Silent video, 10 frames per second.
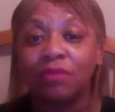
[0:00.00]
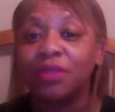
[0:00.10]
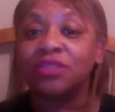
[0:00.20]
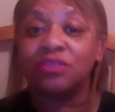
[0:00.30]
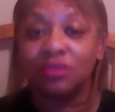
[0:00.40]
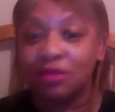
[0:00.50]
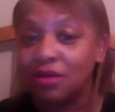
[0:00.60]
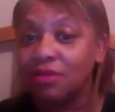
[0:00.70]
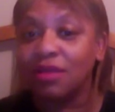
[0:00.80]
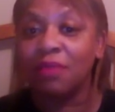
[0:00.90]
which
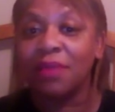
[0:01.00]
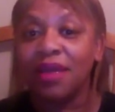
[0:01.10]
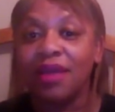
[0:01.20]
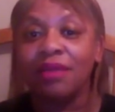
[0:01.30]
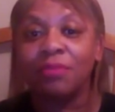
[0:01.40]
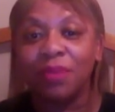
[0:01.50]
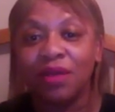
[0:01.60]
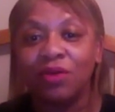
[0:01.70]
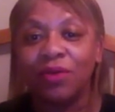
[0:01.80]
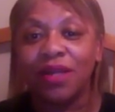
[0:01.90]
they may be
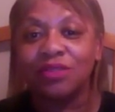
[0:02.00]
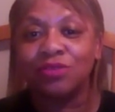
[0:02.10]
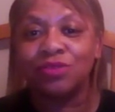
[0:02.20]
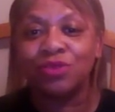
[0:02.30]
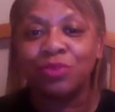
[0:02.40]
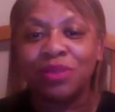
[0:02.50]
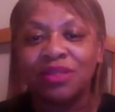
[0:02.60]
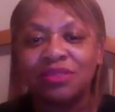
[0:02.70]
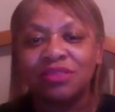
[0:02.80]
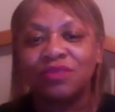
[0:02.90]
owed gratitude to, but
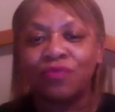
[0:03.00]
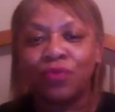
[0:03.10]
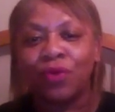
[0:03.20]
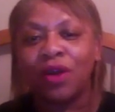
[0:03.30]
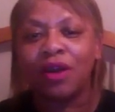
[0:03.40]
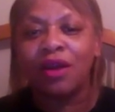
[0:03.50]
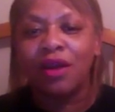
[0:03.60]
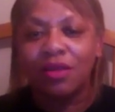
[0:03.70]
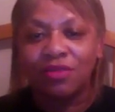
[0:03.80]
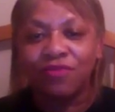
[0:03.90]
this is for
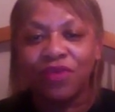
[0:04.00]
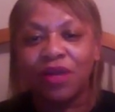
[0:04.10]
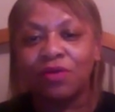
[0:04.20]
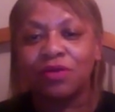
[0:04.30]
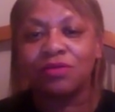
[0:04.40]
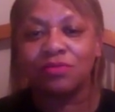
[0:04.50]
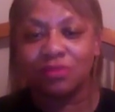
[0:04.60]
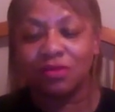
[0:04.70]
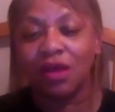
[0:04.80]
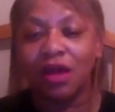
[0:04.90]
the federal
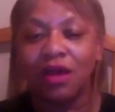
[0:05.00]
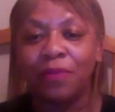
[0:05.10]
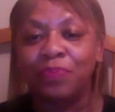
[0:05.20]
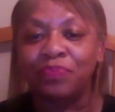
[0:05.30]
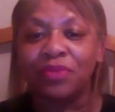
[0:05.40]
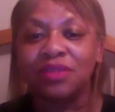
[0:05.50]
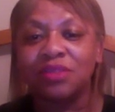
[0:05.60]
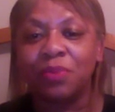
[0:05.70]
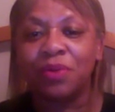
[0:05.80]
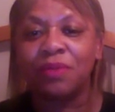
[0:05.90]

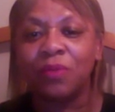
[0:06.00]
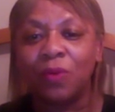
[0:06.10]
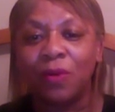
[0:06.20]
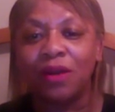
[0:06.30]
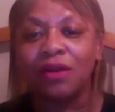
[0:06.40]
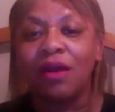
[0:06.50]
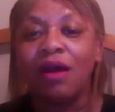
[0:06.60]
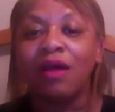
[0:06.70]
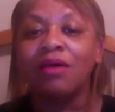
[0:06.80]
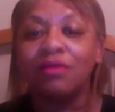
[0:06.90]
Supreme Court,
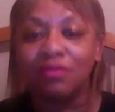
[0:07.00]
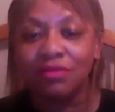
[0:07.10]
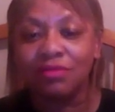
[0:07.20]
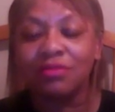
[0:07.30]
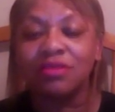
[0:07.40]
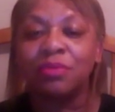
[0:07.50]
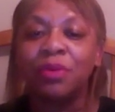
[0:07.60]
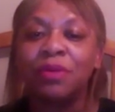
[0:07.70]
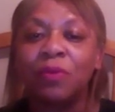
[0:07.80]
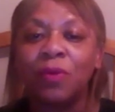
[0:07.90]
our
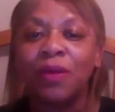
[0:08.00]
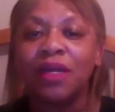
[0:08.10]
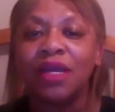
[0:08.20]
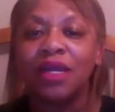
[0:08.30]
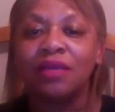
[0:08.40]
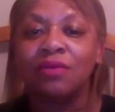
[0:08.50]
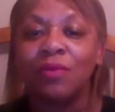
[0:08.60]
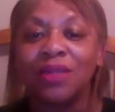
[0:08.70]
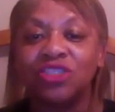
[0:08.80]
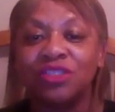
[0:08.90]
Supreme Court in
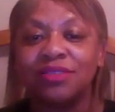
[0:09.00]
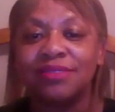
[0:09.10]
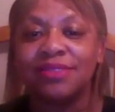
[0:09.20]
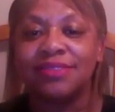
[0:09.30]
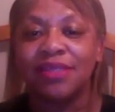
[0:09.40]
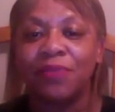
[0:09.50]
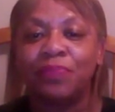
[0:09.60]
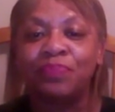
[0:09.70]
Washington, D.C.